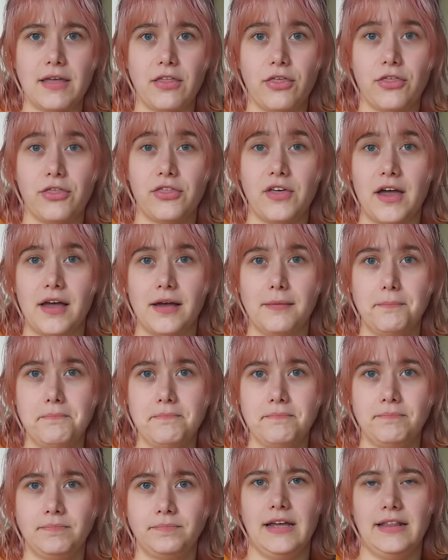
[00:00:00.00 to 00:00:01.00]
my
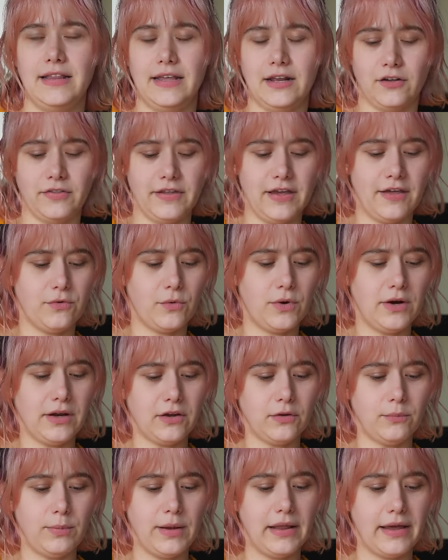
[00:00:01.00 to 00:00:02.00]
thumb. And then on the other one, it
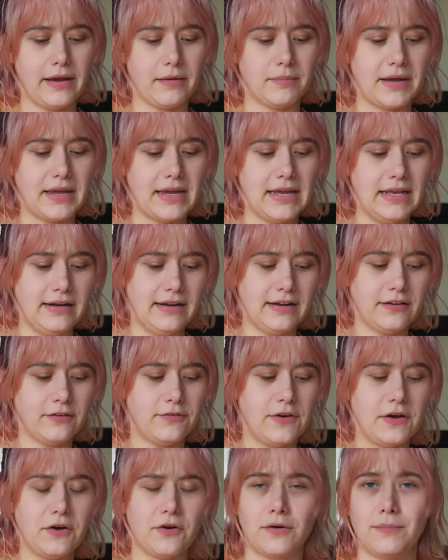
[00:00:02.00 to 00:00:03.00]
could be like my index
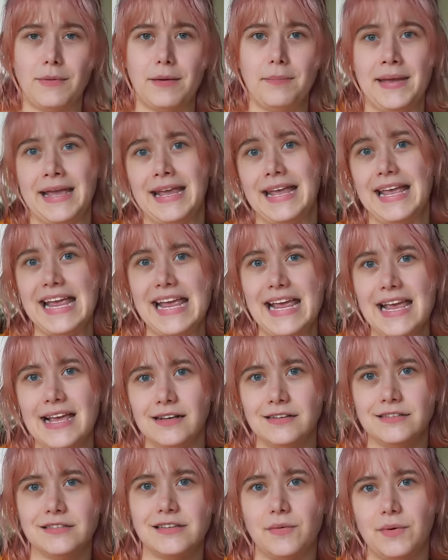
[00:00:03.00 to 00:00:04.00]
finger and my pinky.
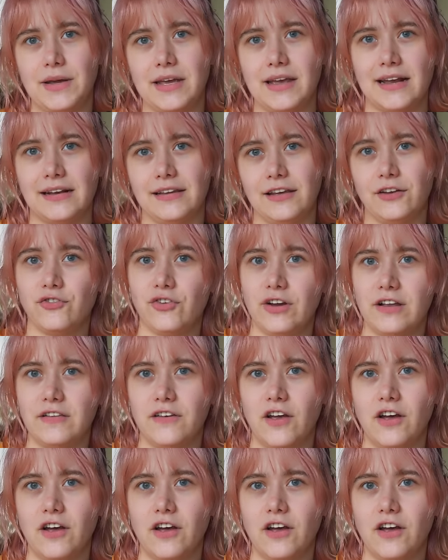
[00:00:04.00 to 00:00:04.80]
So that way it kind of like trades